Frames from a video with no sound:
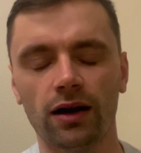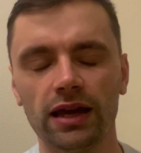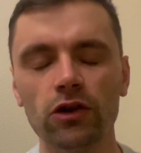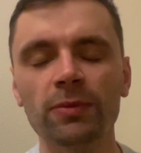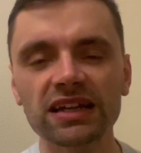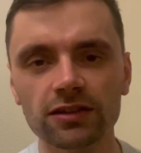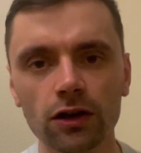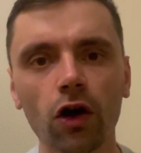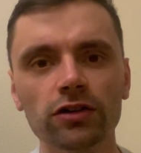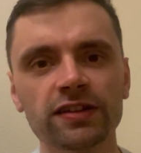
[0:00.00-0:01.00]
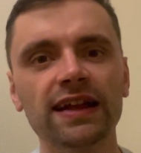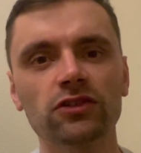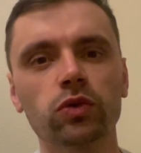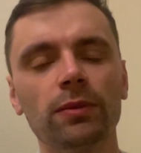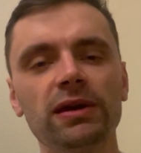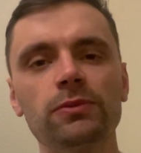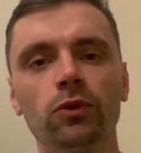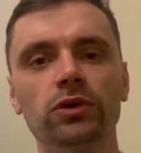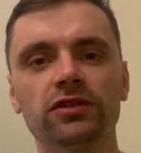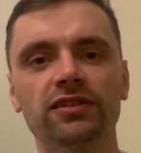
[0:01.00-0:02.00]
It makes a lot of sense why people
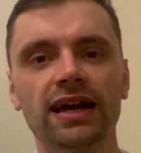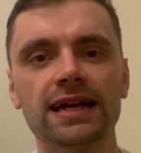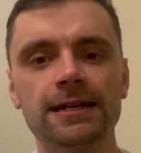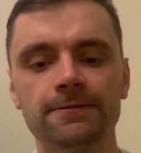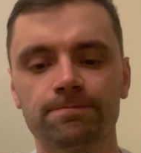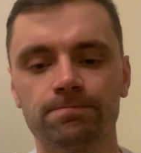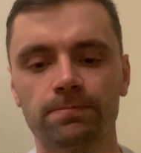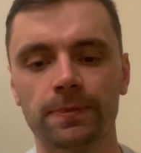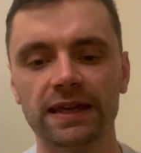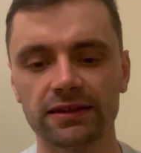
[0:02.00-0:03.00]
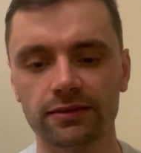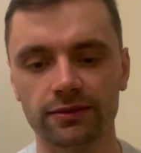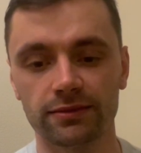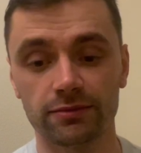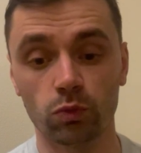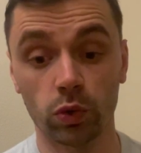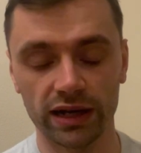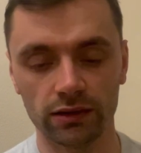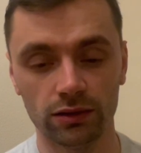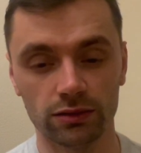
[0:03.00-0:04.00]
would say it
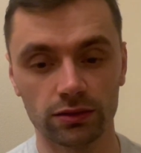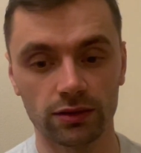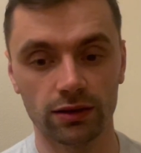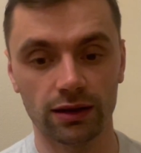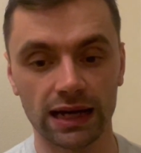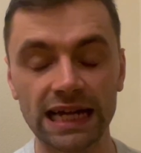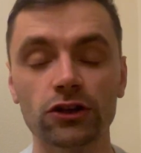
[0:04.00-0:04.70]
will, and